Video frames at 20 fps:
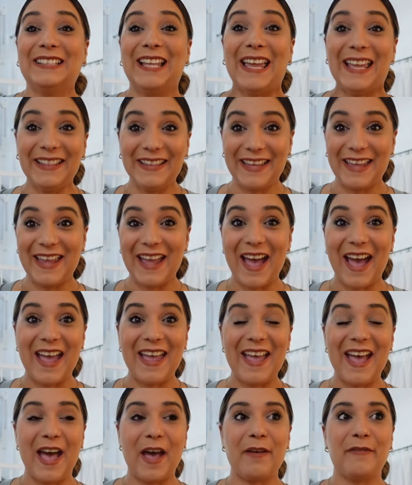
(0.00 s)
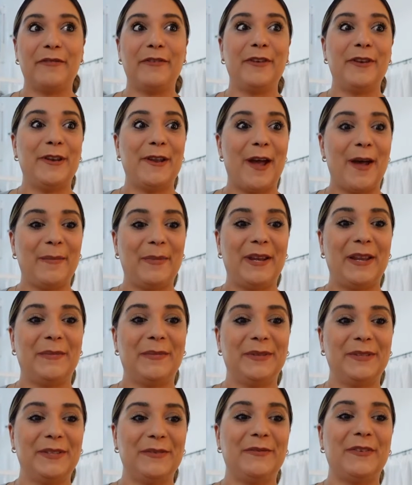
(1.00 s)
lately I have not been
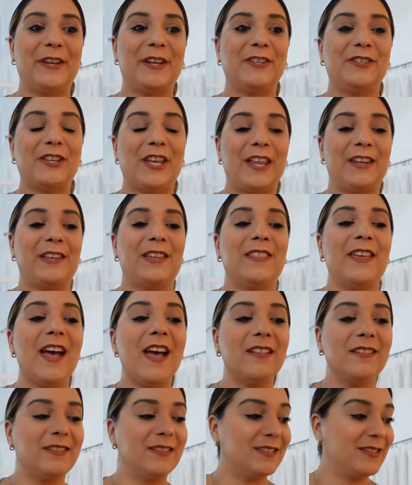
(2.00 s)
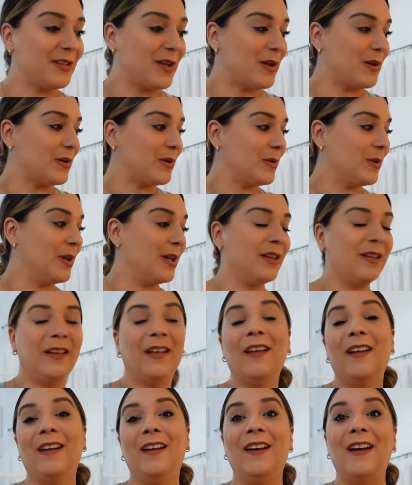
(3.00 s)
able to finish any of that, so
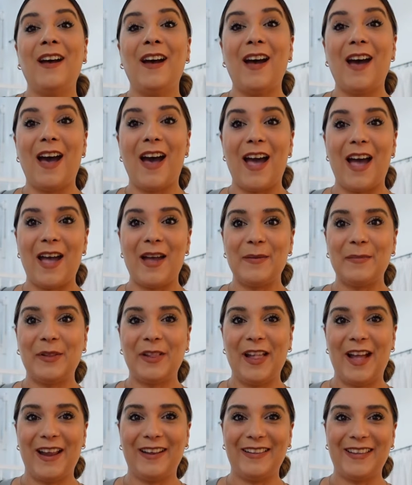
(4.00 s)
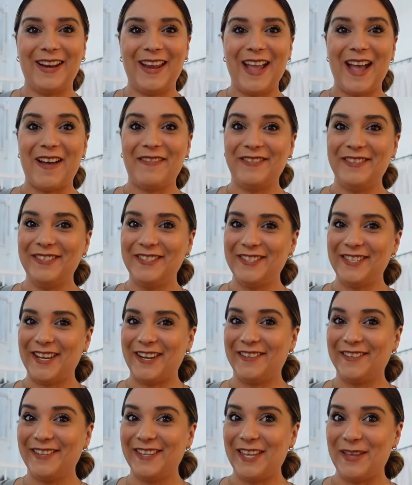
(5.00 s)
I'm glad that I have this
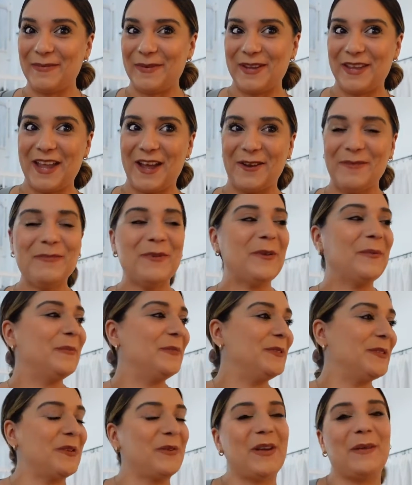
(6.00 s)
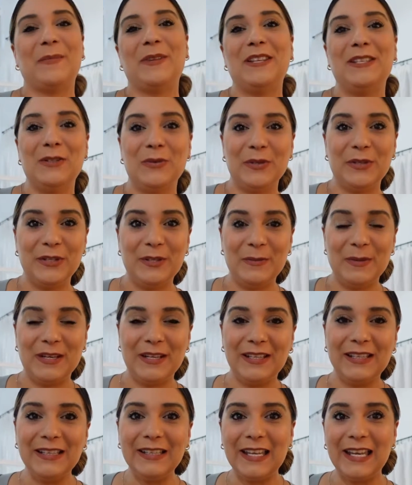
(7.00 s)
channel to keep me accountable. So I'm going to do a little bit
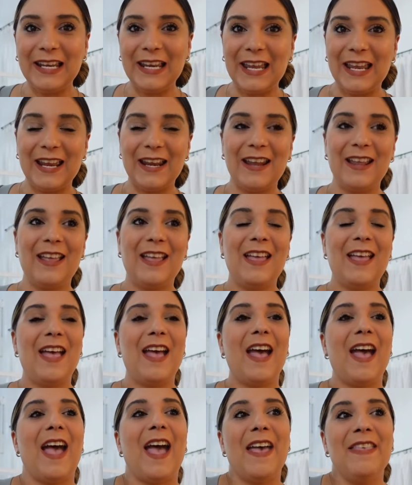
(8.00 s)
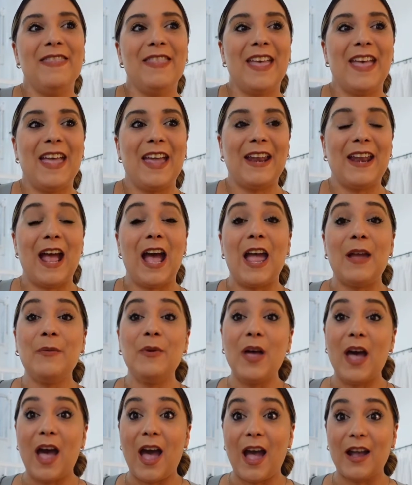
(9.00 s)
of cleaning, and then I
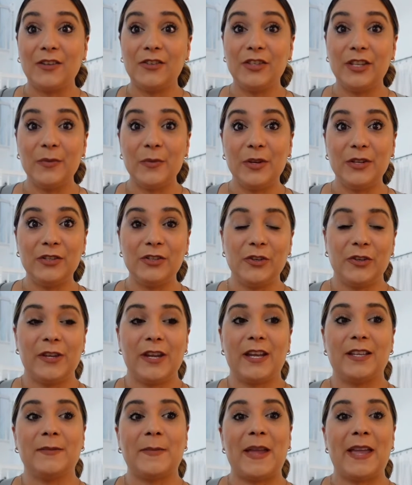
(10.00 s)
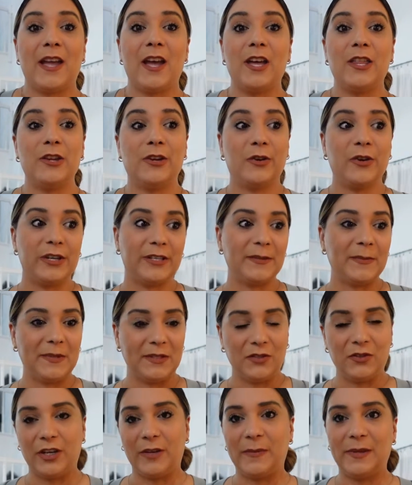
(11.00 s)
will actually want to show you guys my other
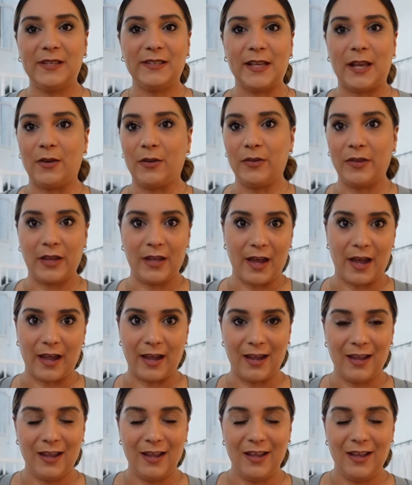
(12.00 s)
Christmas tree because I don't think I